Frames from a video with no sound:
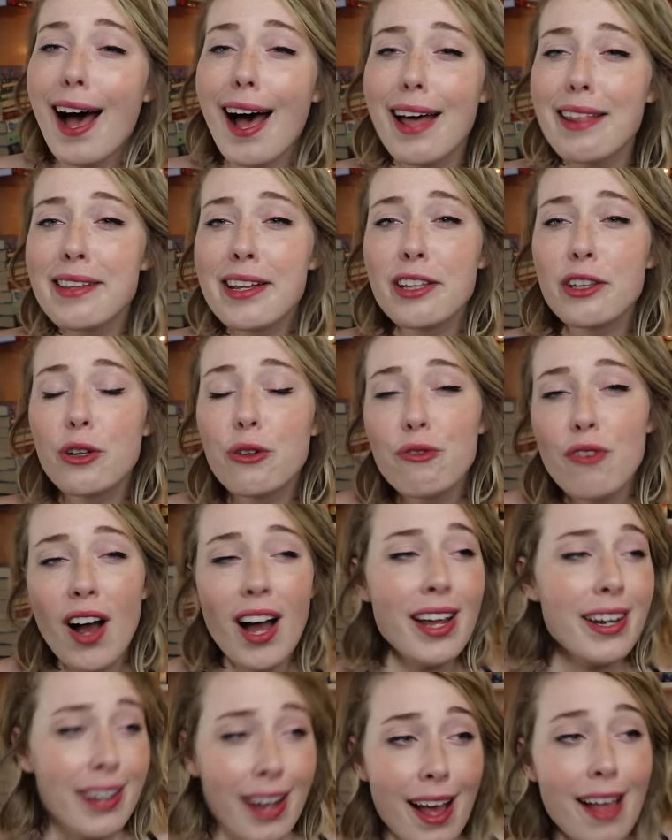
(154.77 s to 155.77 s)
I think they're
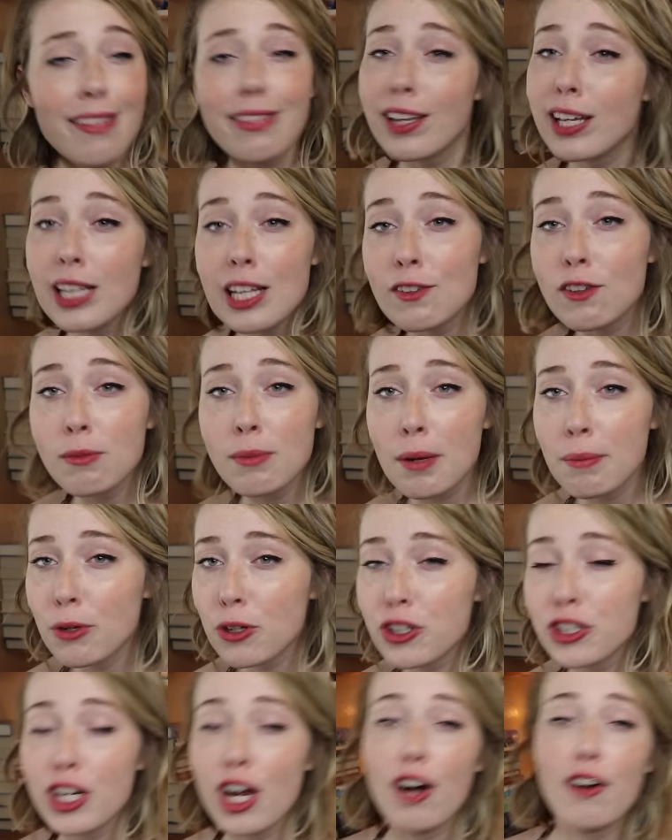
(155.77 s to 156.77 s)
fun. They live on my
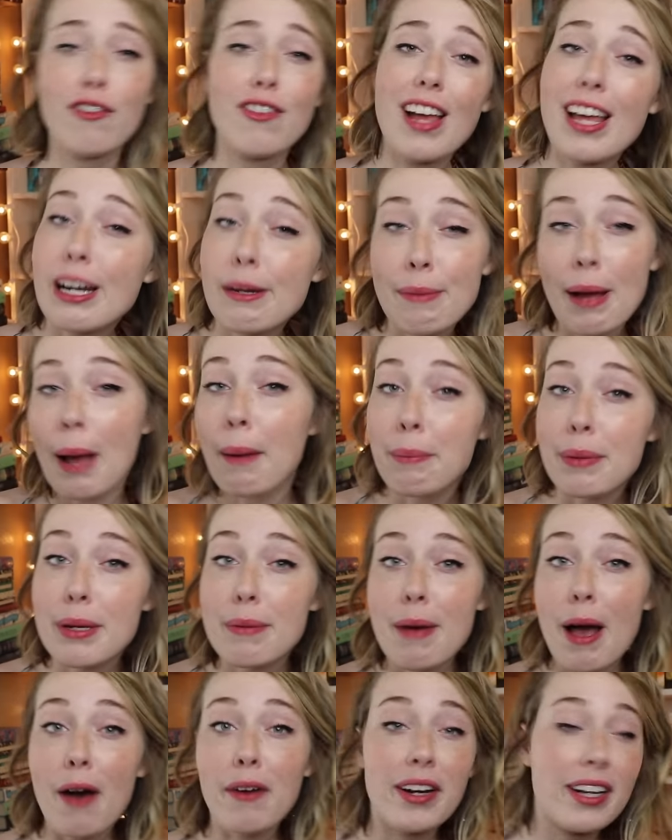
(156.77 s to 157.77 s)
bookshelf, and I'm happy
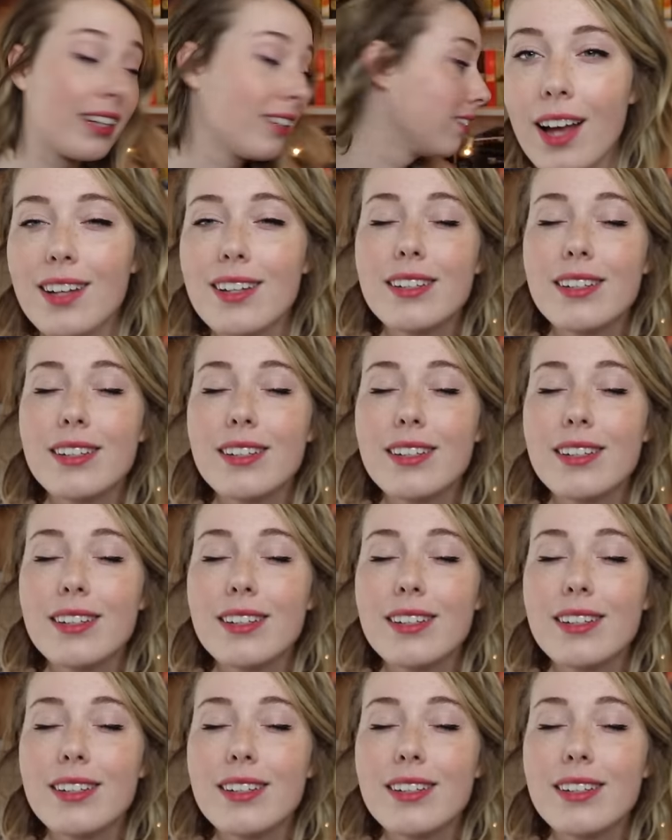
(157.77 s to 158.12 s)
about it.